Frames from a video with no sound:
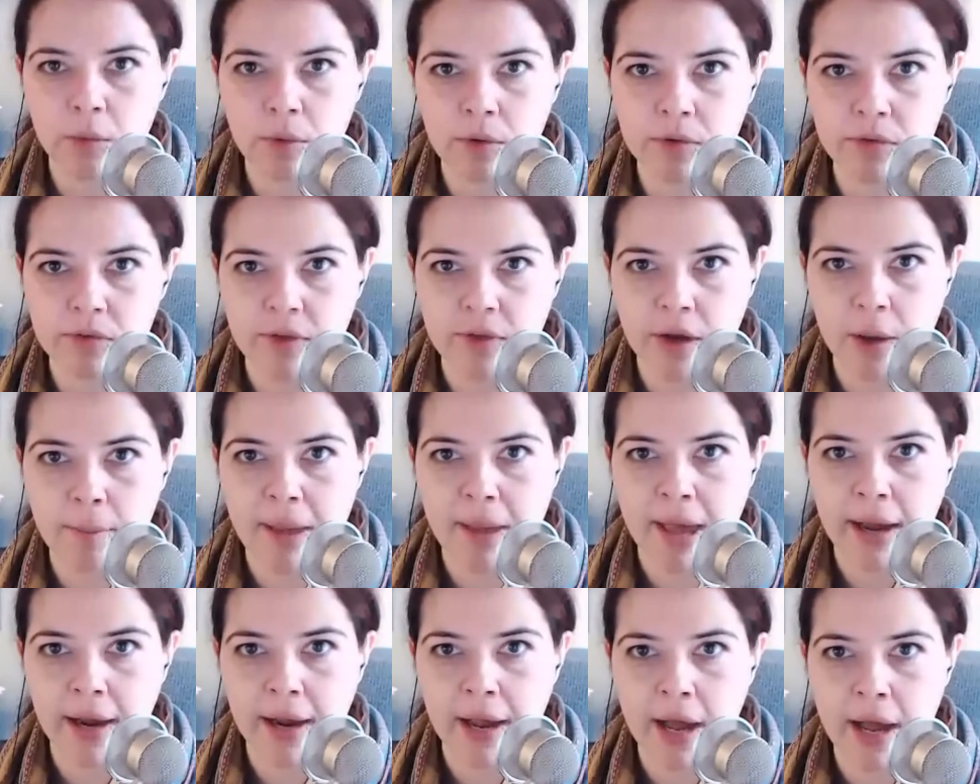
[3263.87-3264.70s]
Rosetta
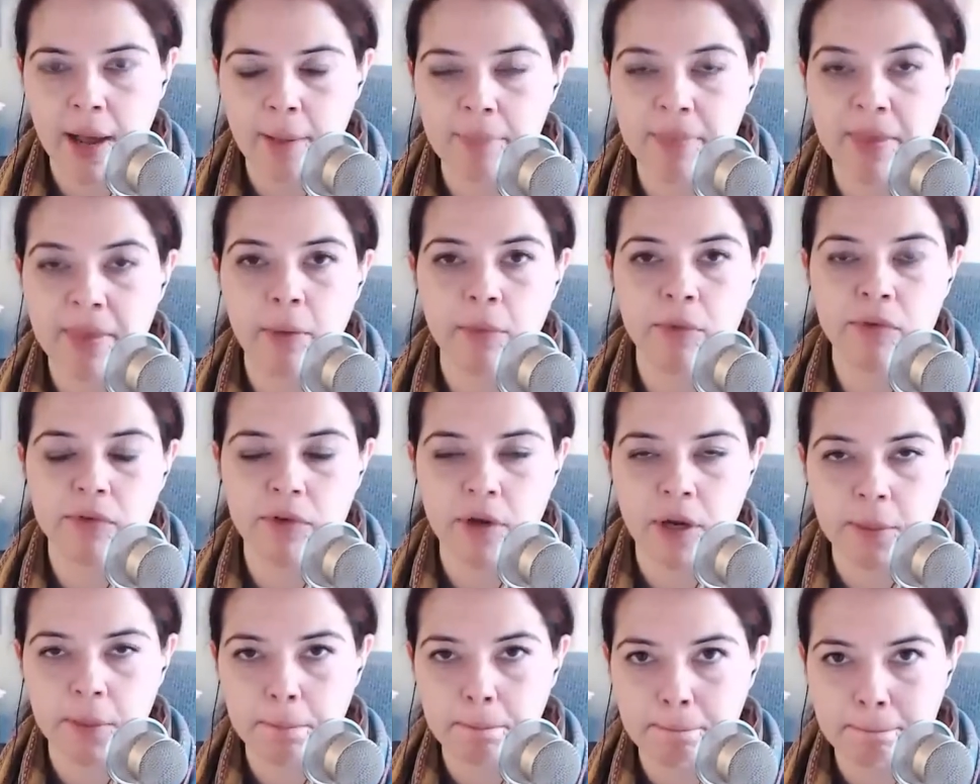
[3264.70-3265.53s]
back up. That was
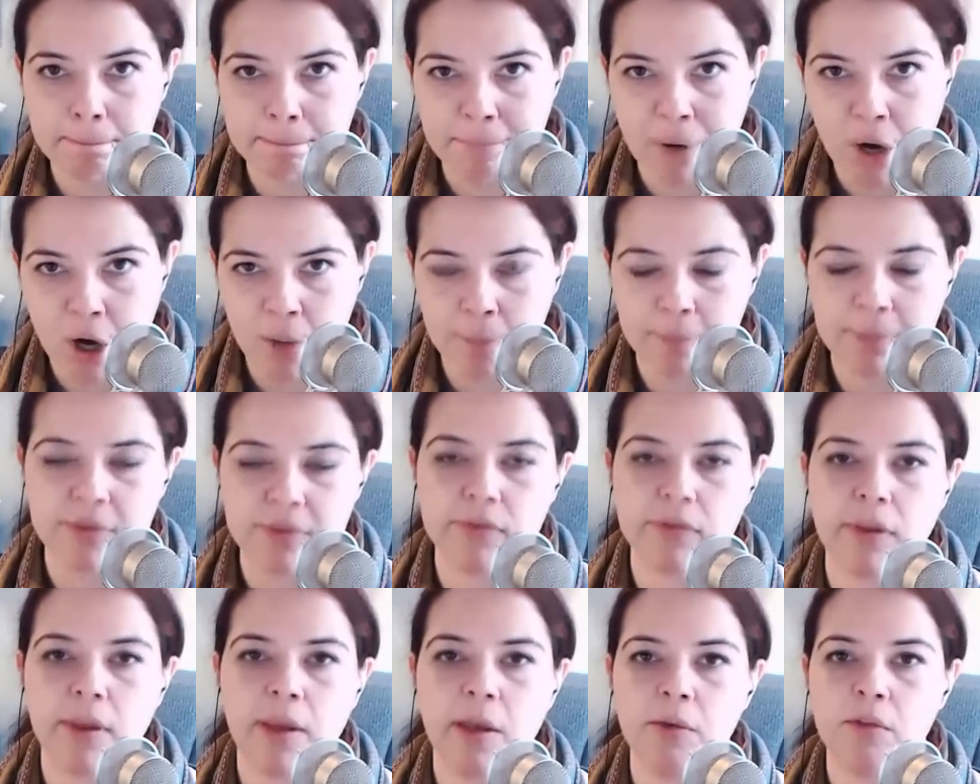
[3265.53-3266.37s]
done
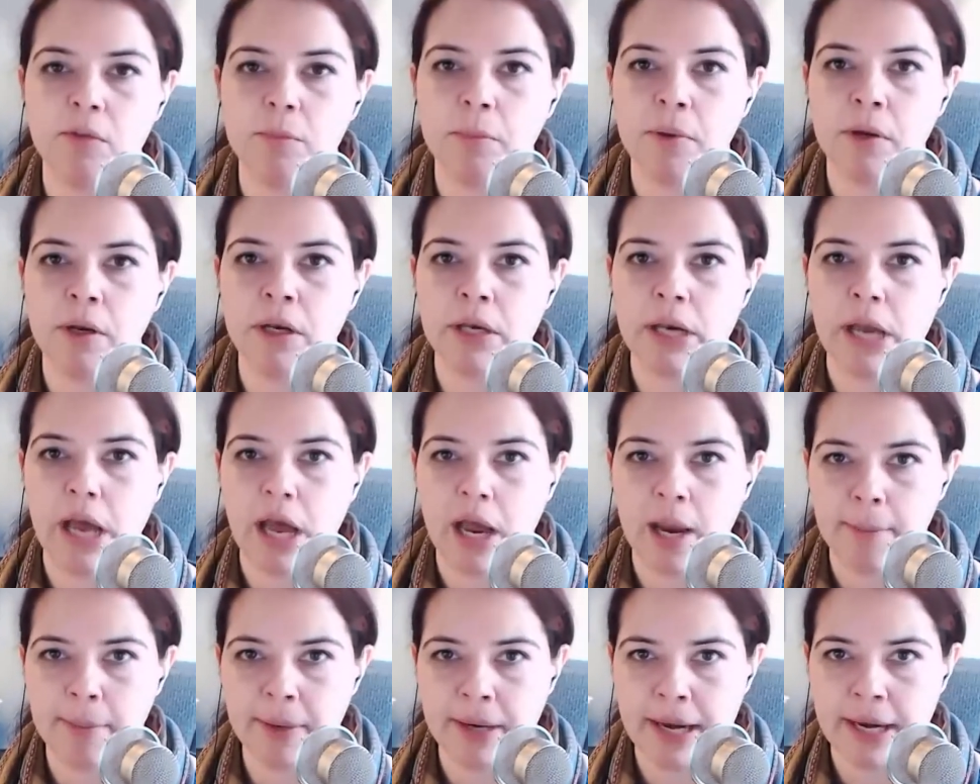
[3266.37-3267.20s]
purposely it was put into
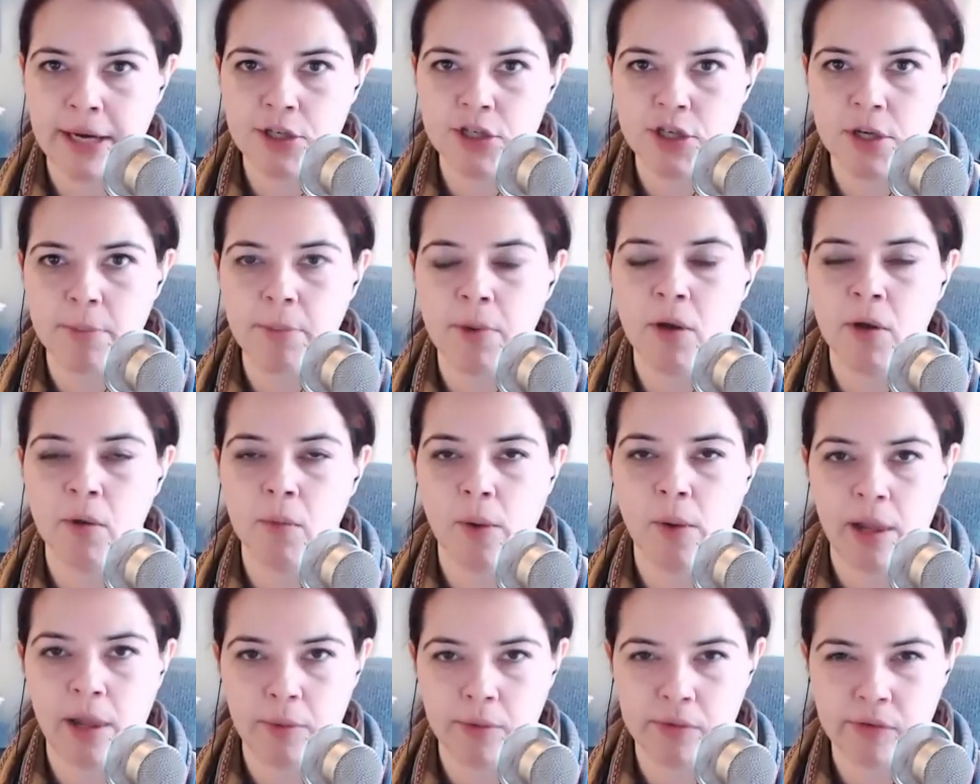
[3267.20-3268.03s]
hibernation mode
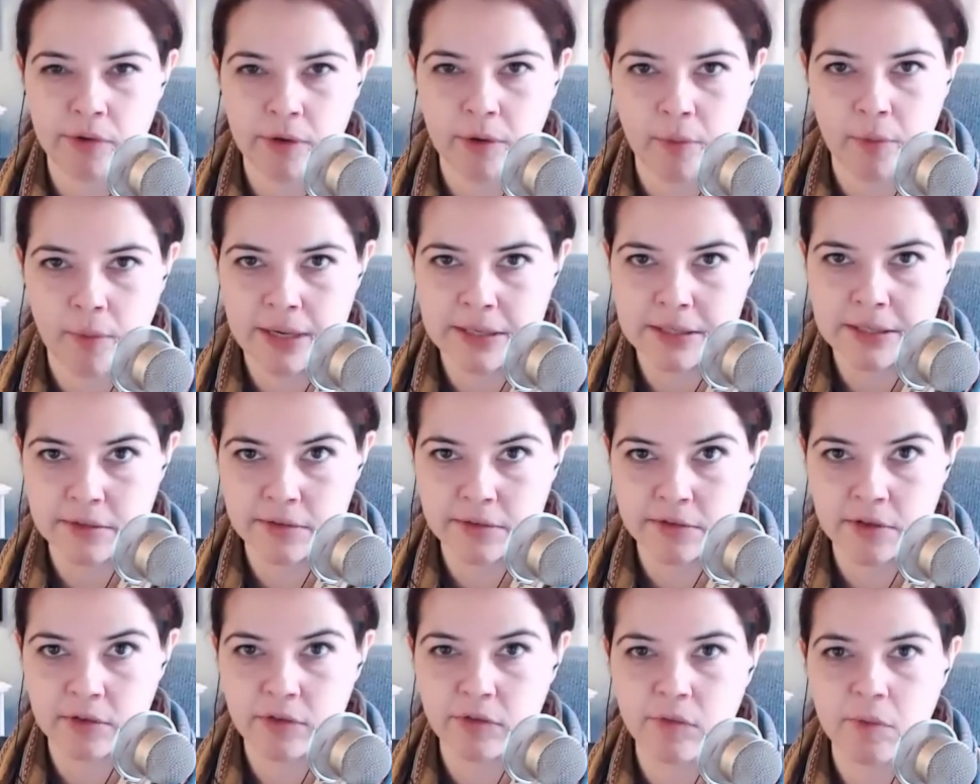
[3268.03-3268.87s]
while it was at a great
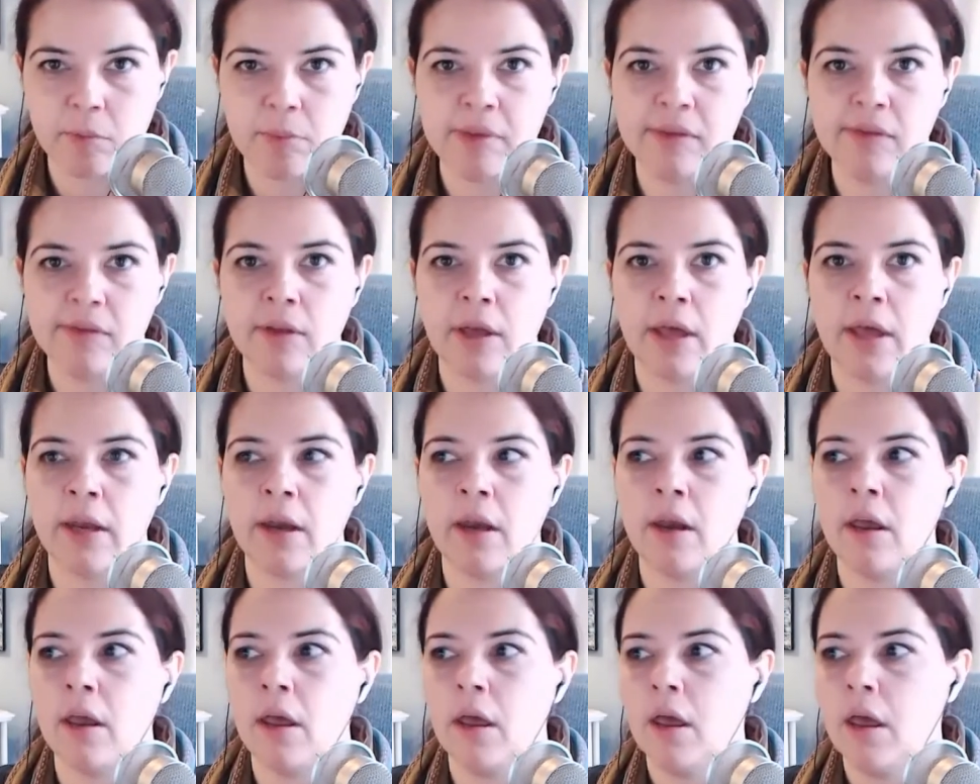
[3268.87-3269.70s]
distance from the
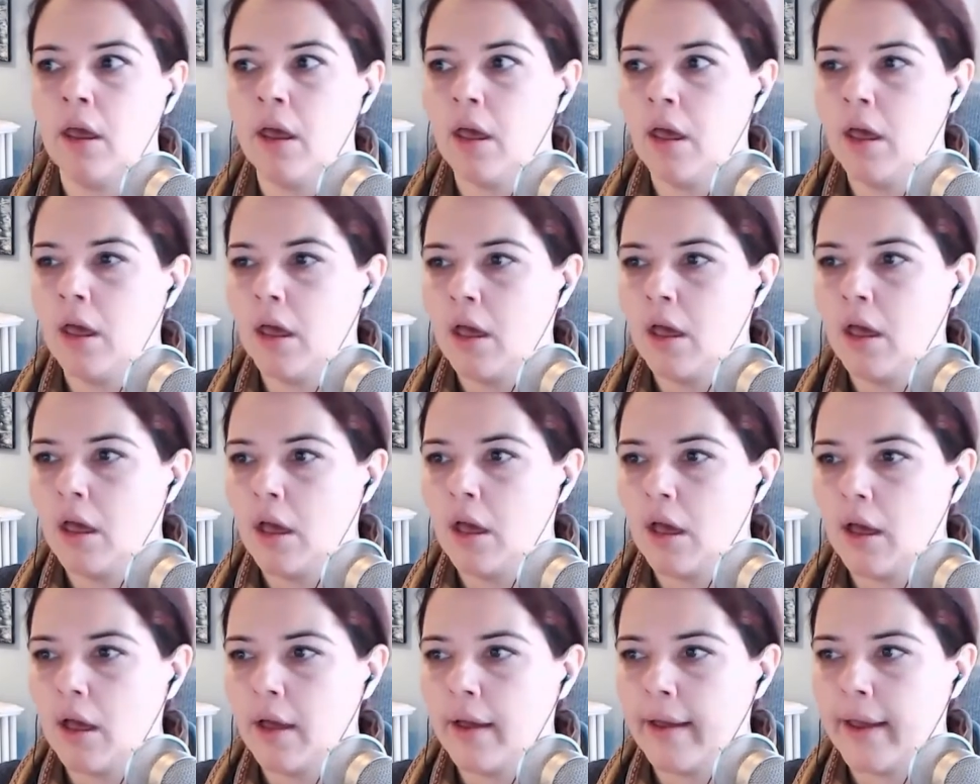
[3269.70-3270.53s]
sun.
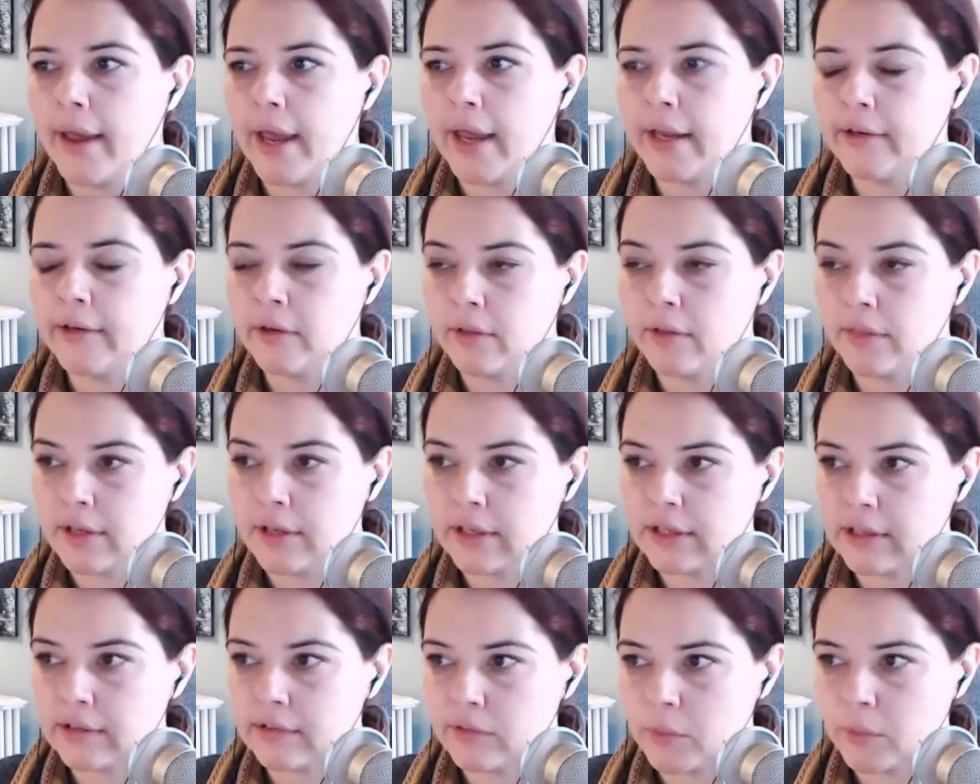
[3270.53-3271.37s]
I don't think
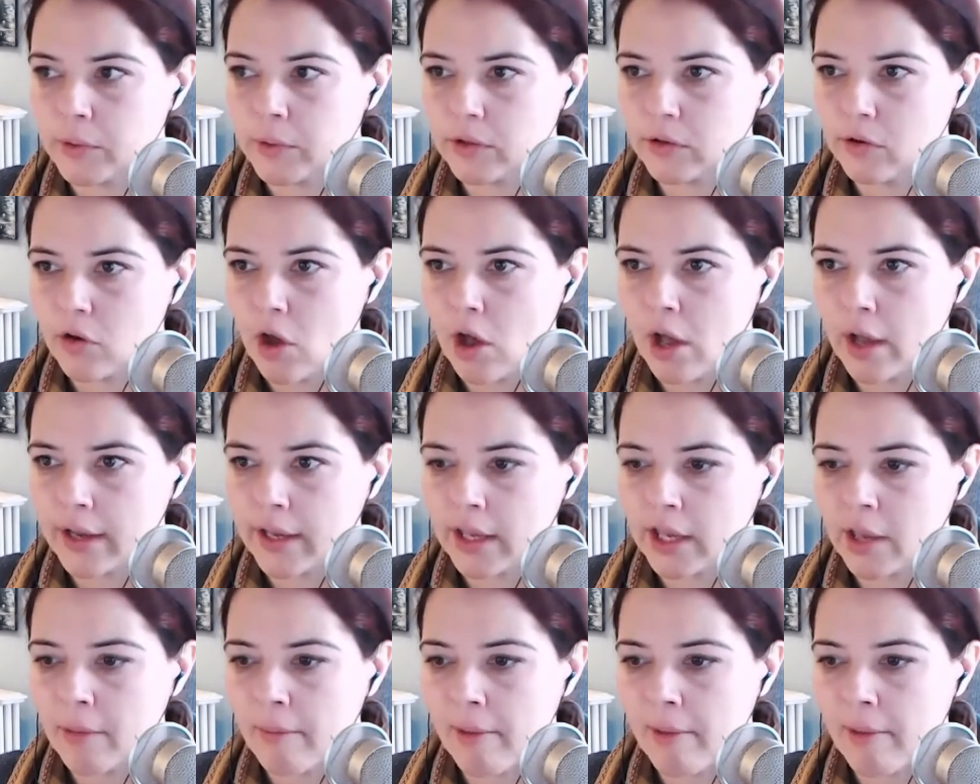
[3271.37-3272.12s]
that's the one you're talking